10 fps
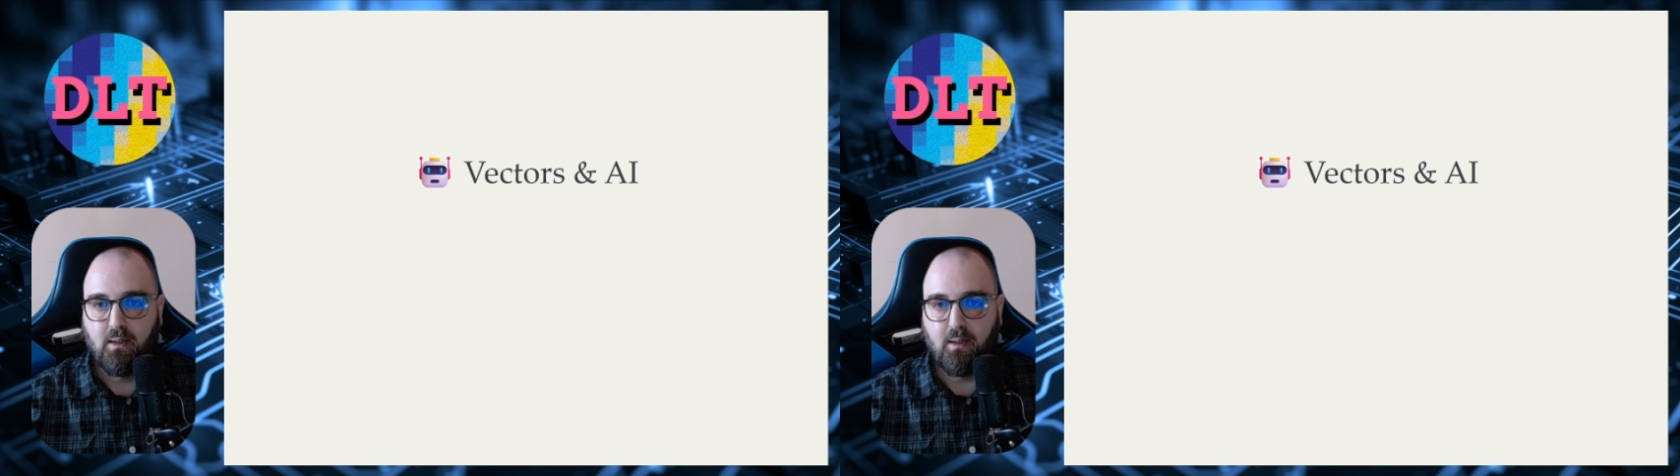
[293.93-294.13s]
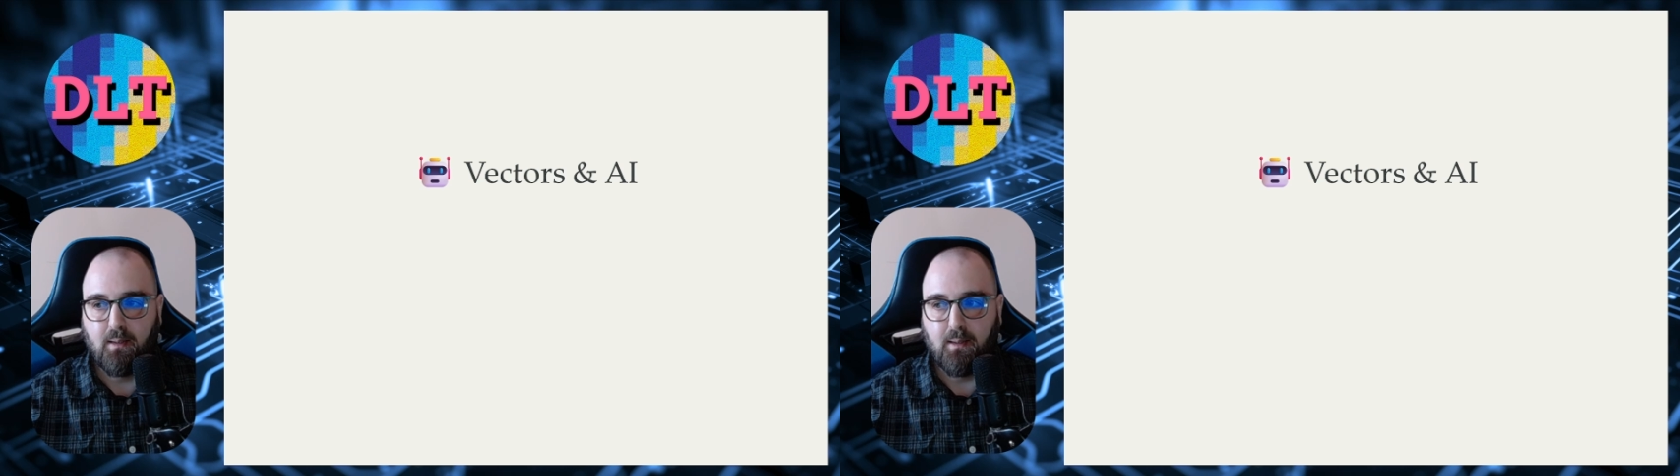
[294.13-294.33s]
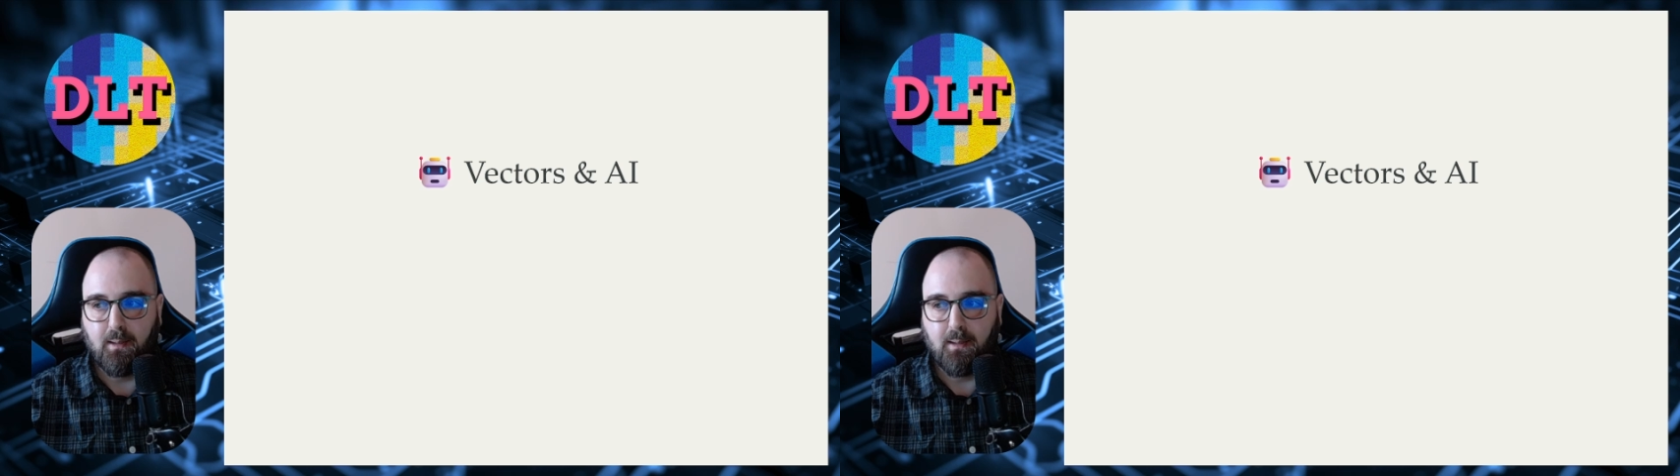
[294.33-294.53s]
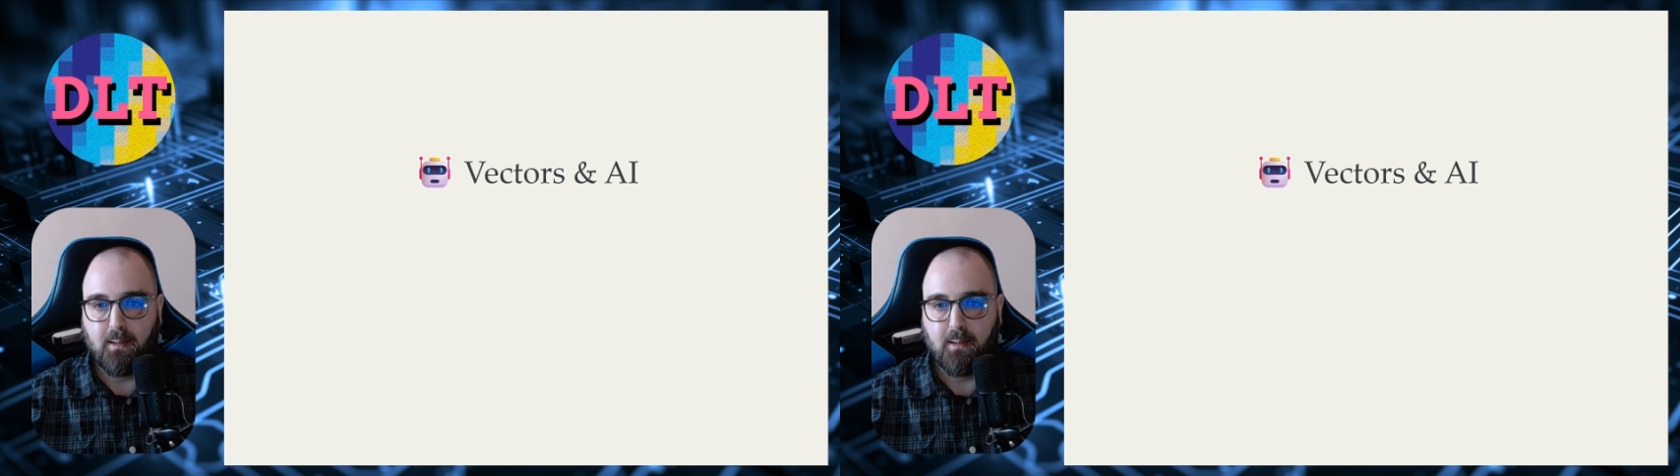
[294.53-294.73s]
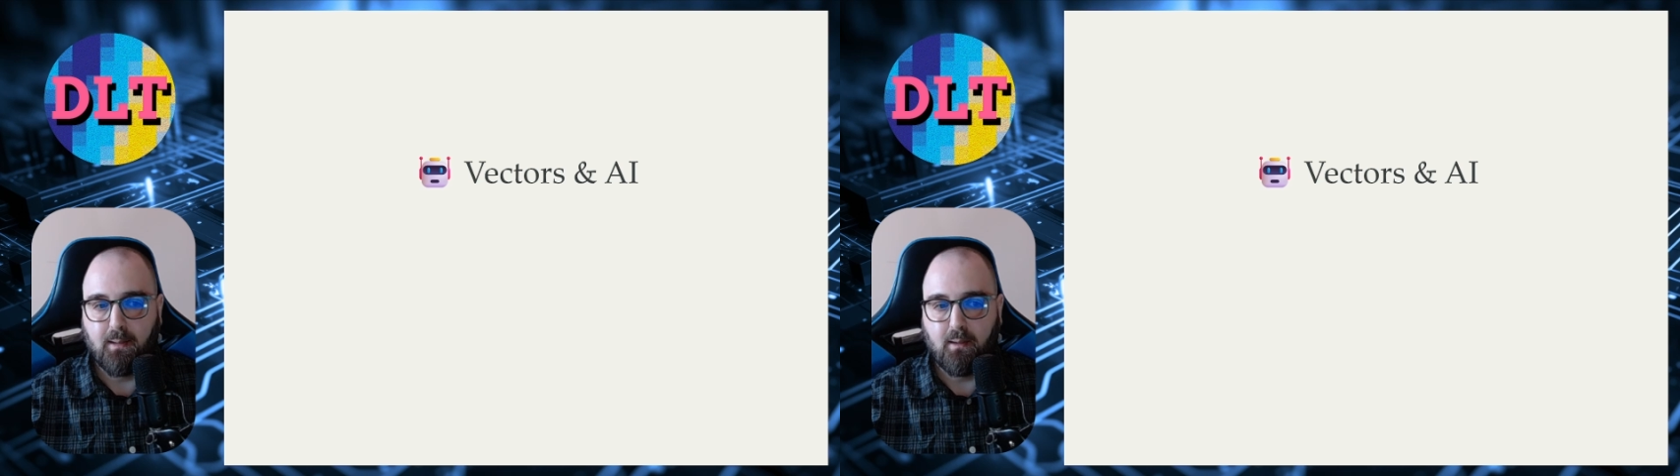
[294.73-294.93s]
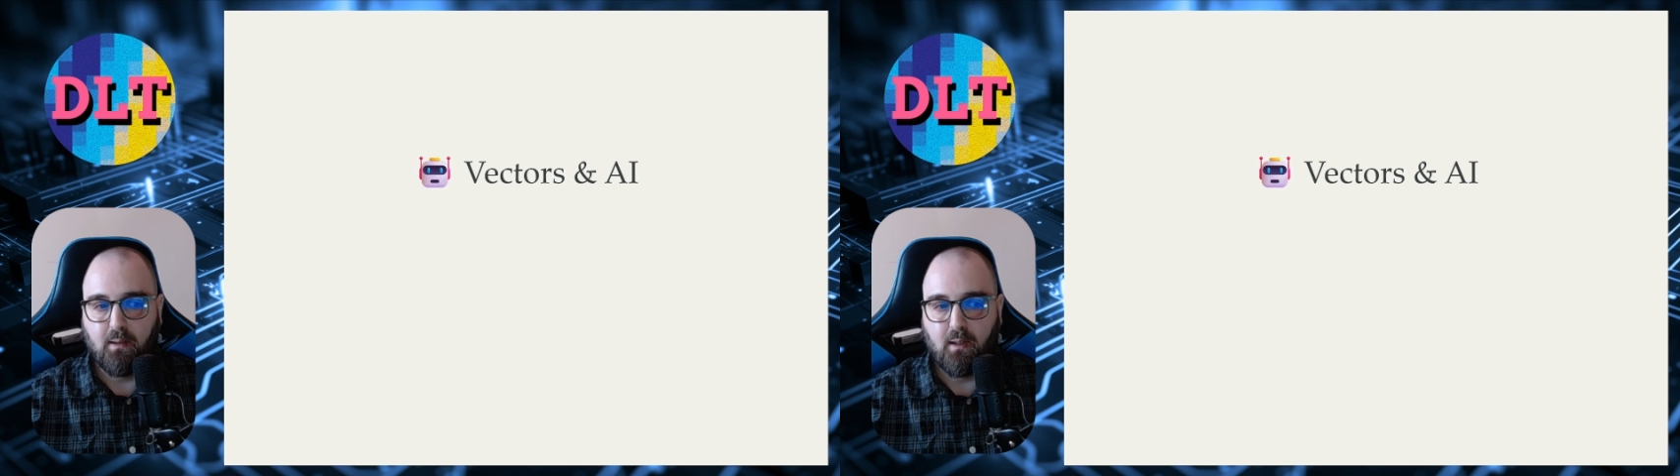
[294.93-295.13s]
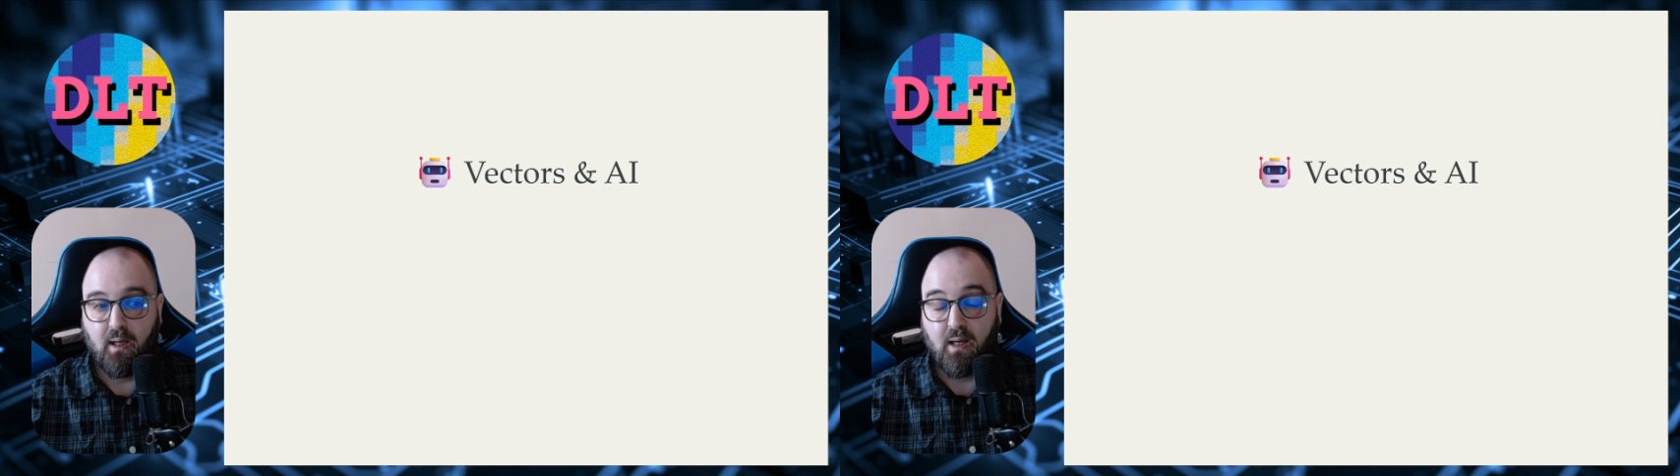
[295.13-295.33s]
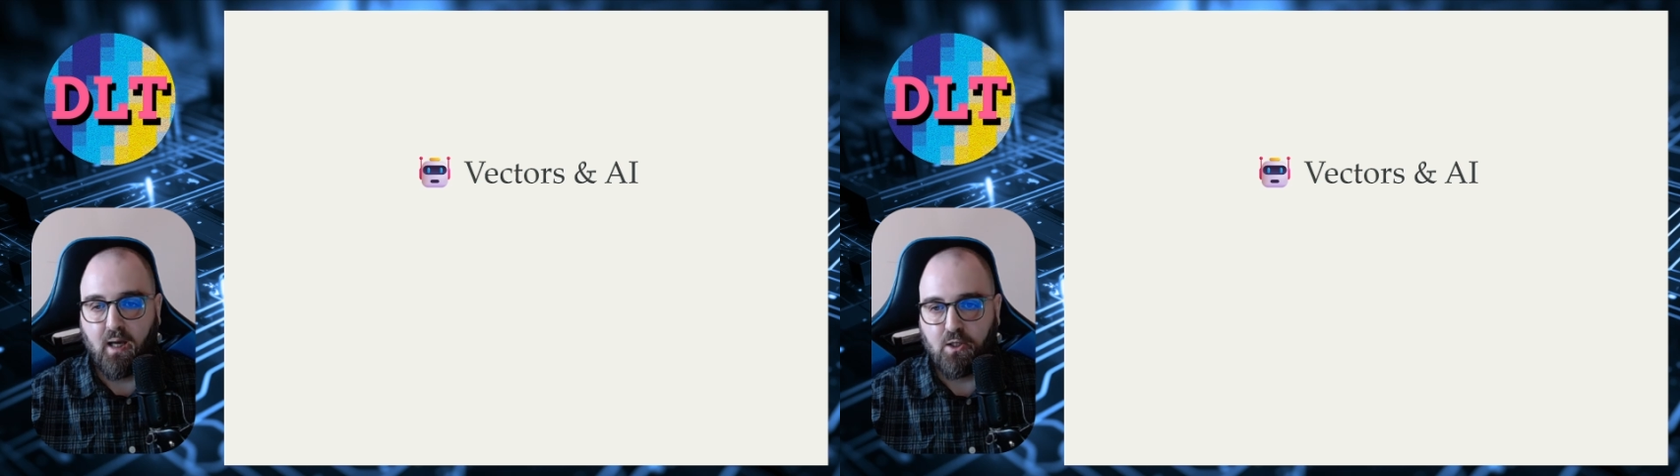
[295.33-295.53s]

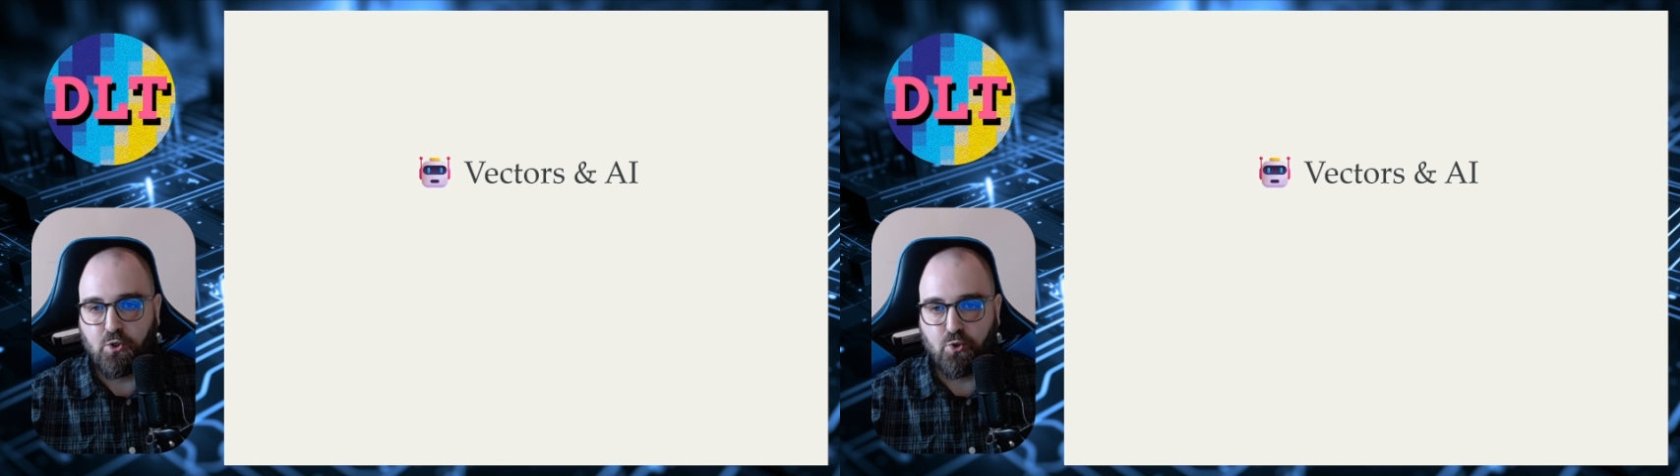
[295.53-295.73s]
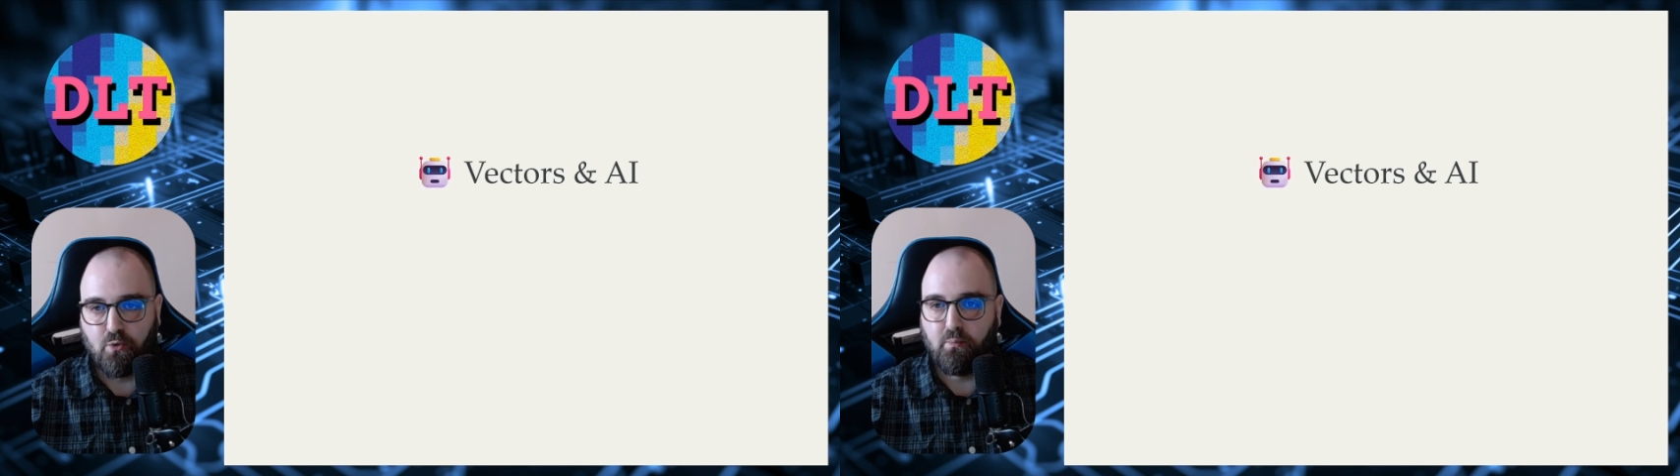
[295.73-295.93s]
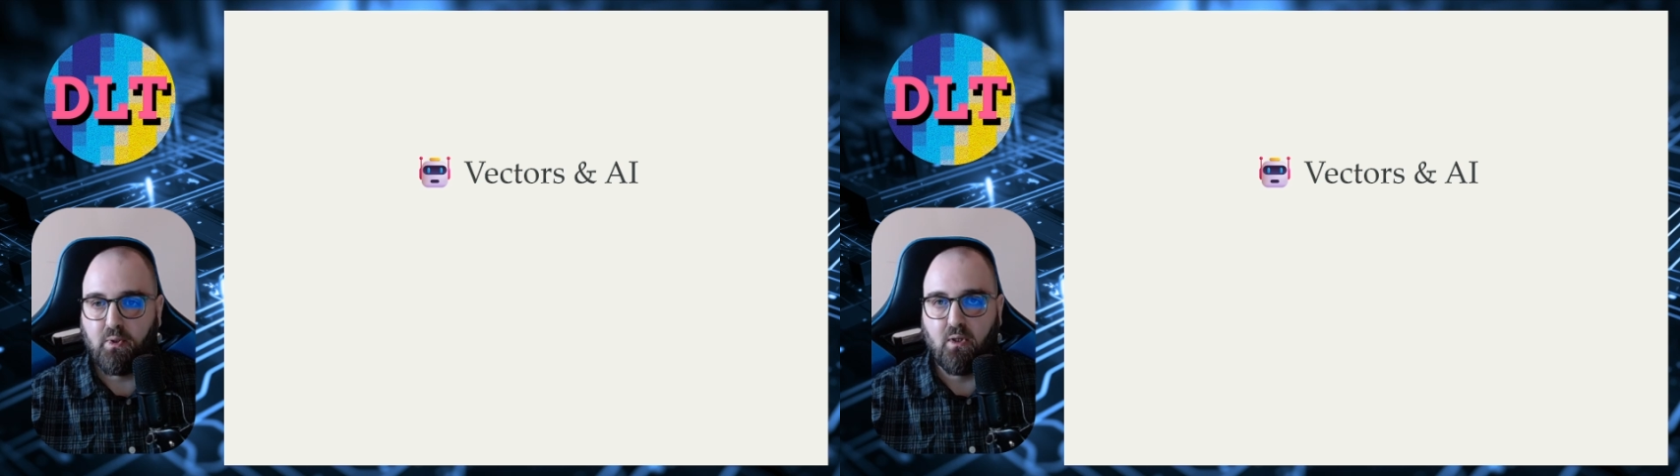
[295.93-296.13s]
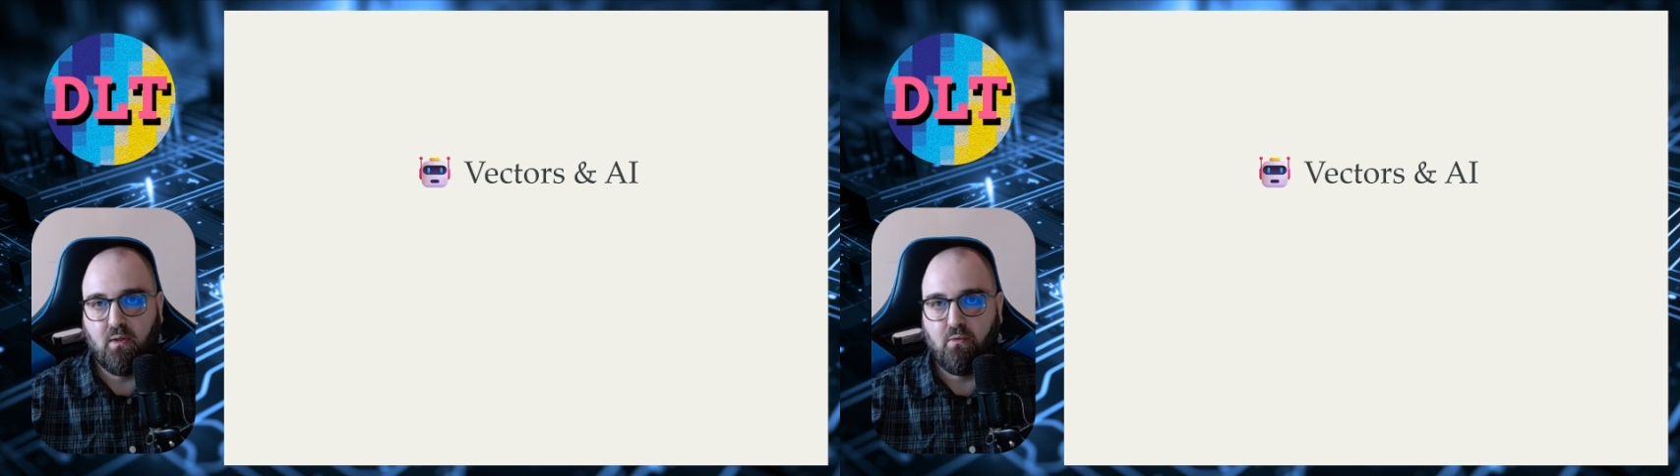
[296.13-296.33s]
AI should be done